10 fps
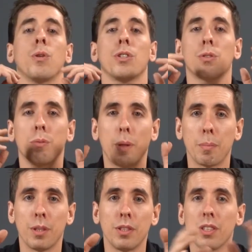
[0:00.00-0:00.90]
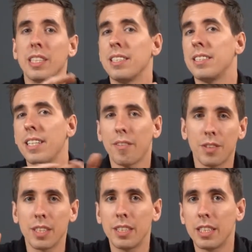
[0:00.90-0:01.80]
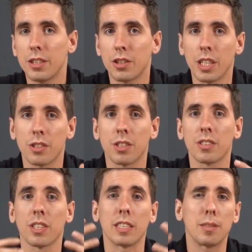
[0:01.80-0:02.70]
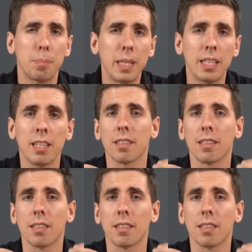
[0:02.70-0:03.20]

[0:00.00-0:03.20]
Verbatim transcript: course, remember, you'll indefinitely need to change things like speed,